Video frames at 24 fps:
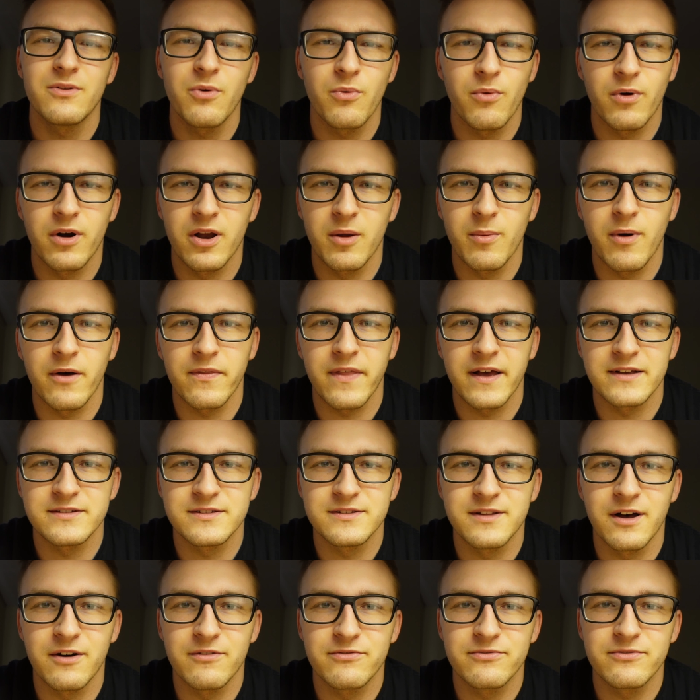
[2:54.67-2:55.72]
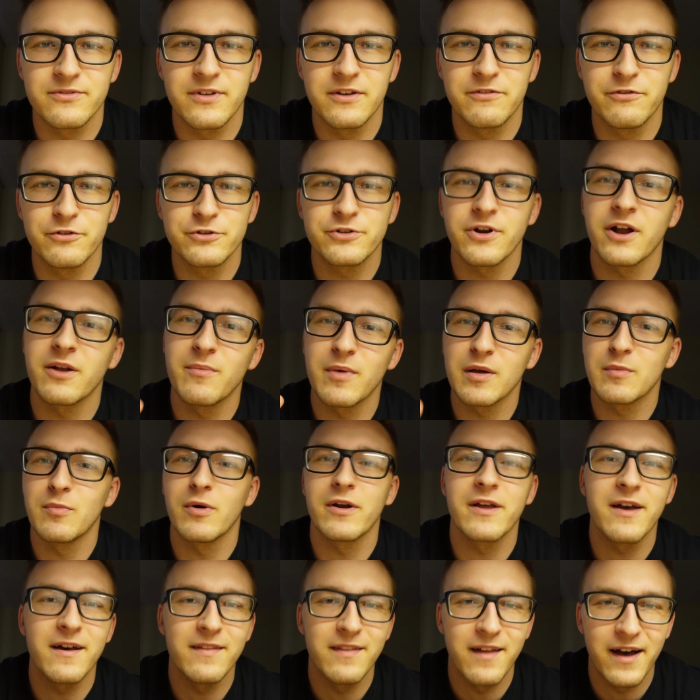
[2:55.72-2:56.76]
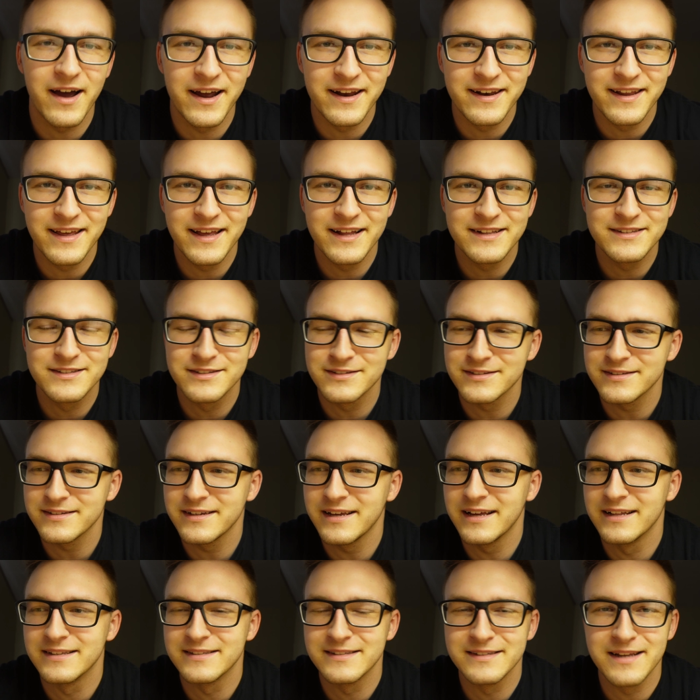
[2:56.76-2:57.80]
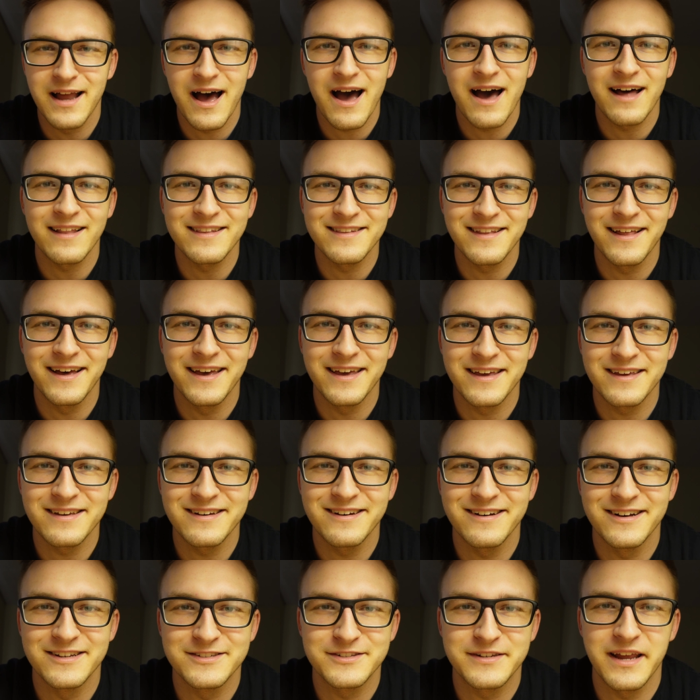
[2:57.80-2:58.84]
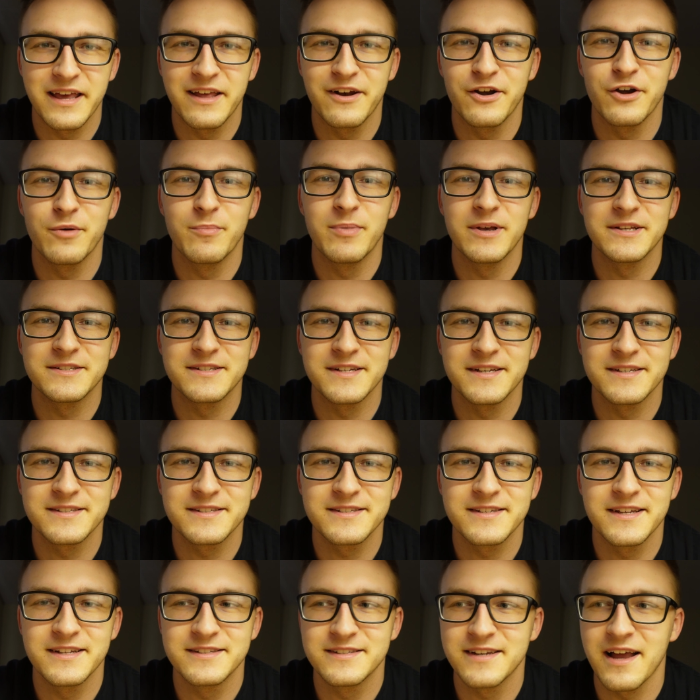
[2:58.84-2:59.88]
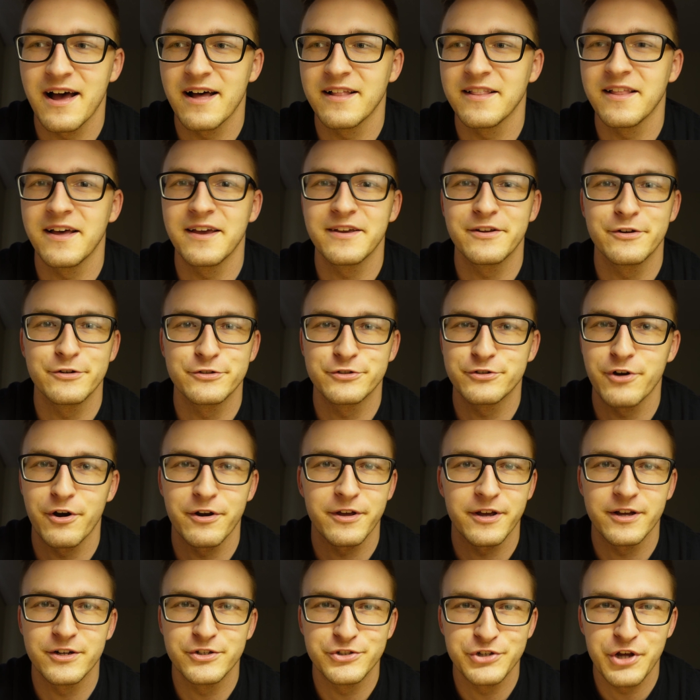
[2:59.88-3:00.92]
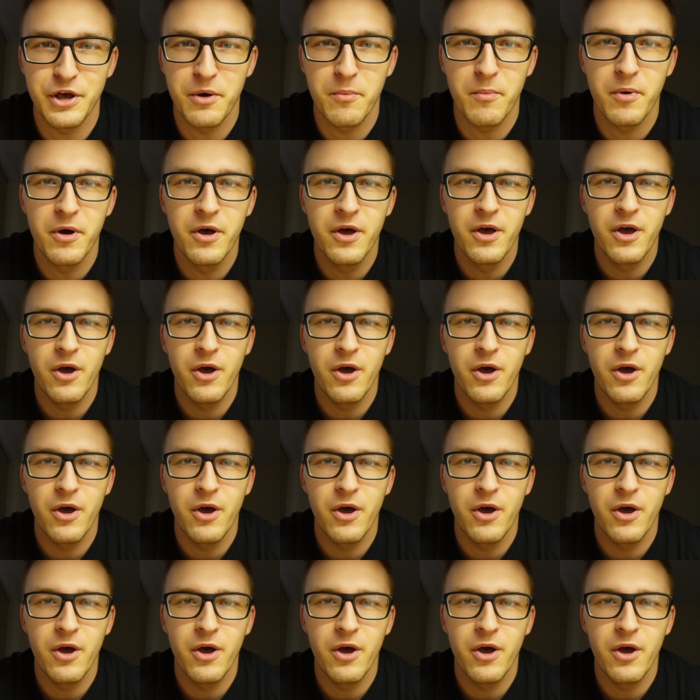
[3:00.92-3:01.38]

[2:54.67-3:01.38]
worry about that stuff. If you're trying to make money online, it's not like a standard business. It's not like you're starting a gym